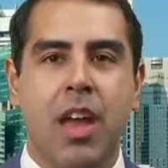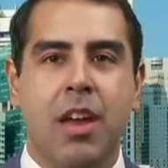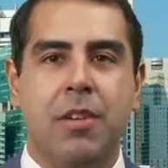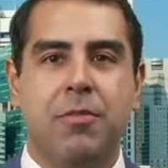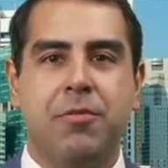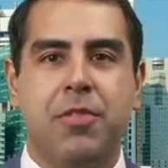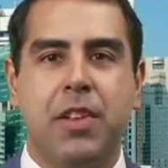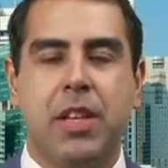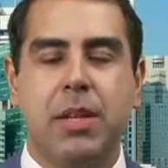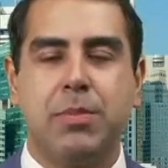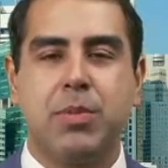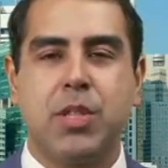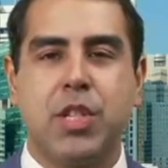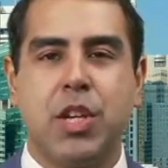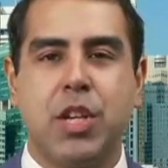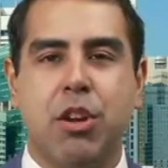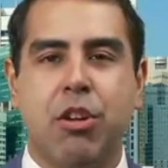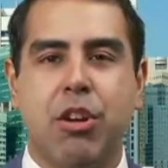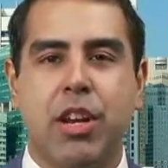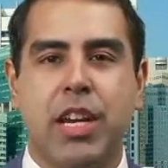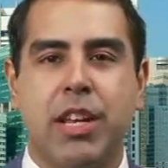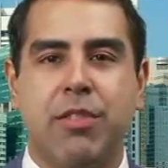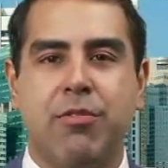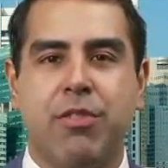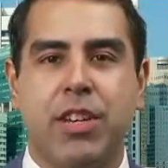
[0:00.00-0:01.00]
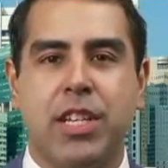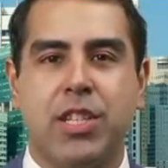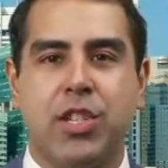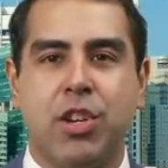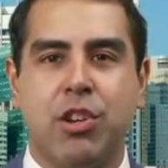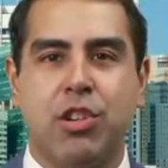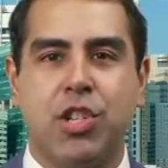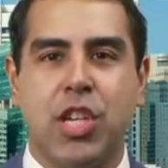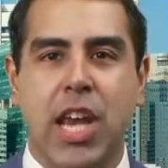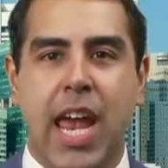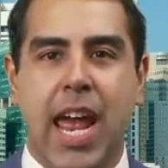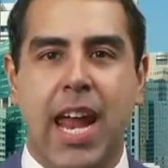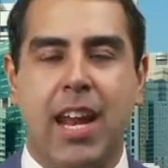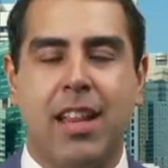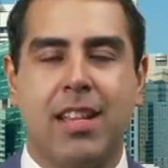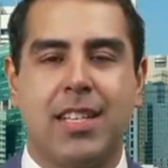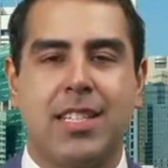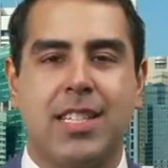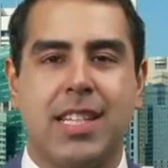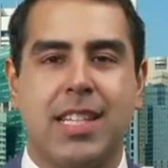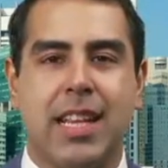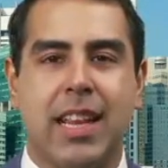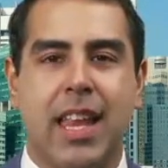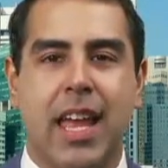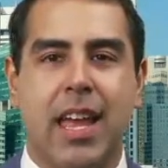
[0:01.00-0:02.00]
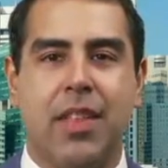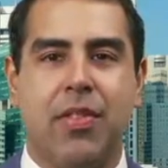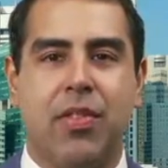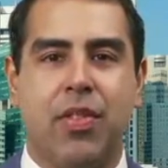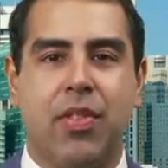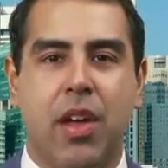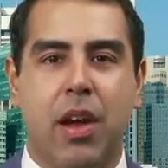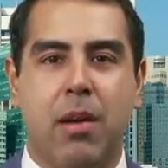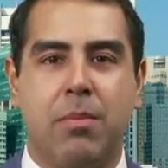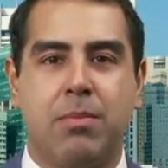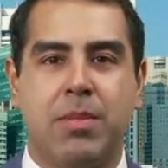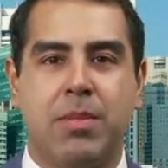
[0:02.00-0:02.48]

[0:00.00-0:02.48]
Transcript: Phillips security research analyst Glenn Thum